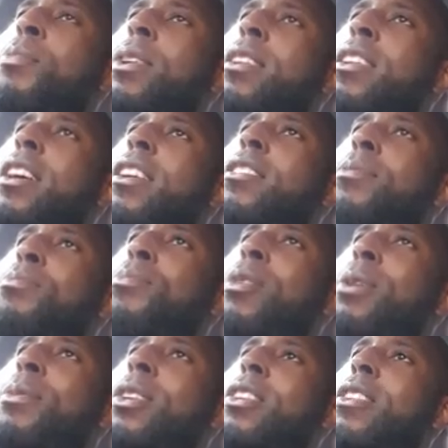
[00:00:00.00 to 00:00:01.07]
but does
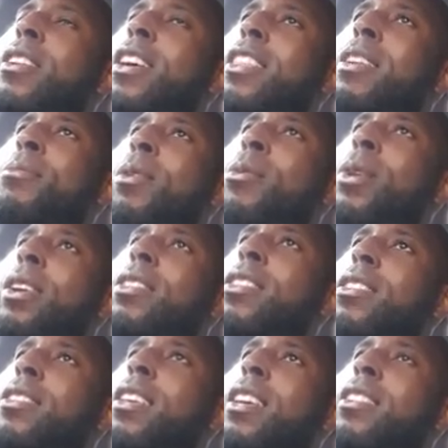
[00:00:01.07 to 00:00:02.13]
pretty much nothing but
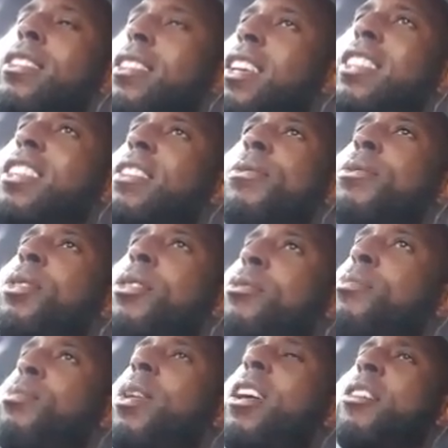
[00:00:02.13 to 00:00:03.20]
racist things, and doesn't even really
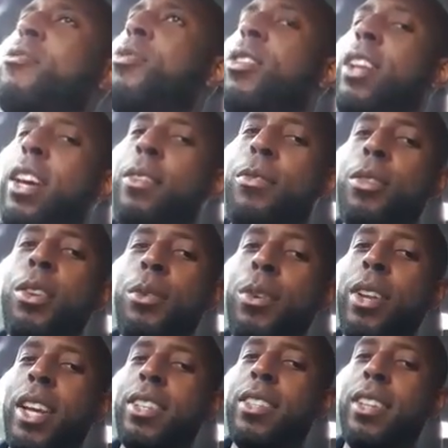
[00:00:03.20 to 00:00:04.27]
probably fully
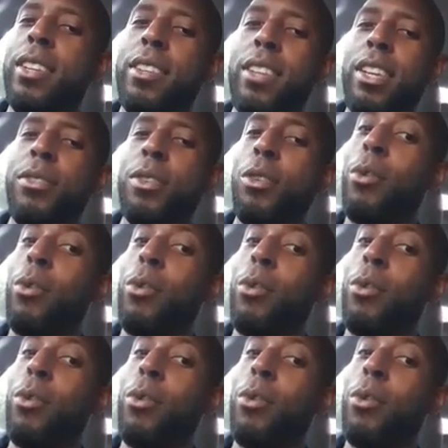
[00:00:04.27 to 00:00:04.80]
realize that he's even a